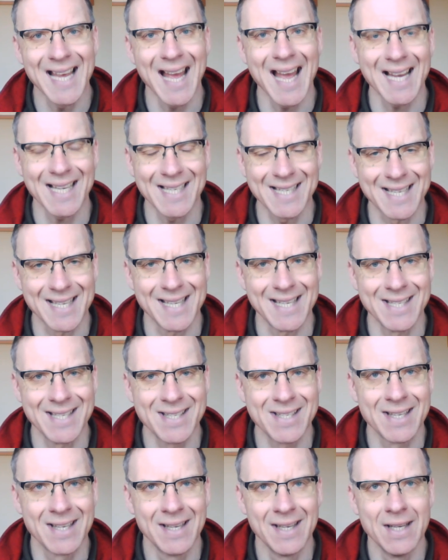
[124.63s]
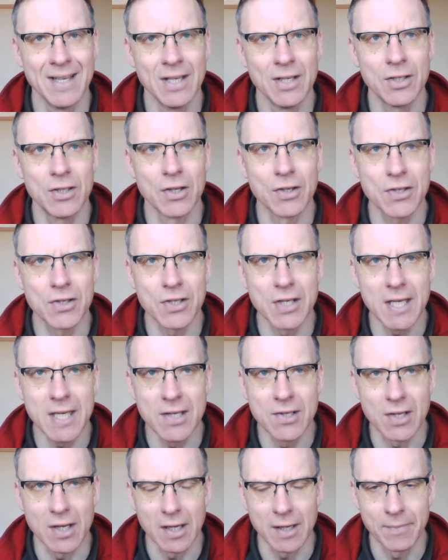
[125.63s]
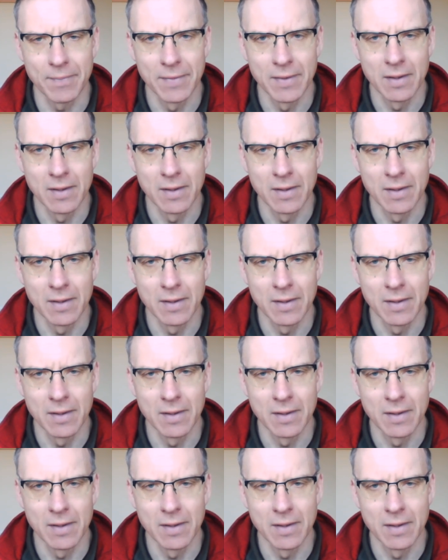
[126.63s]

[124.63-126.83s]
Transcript: taxes to Caesar?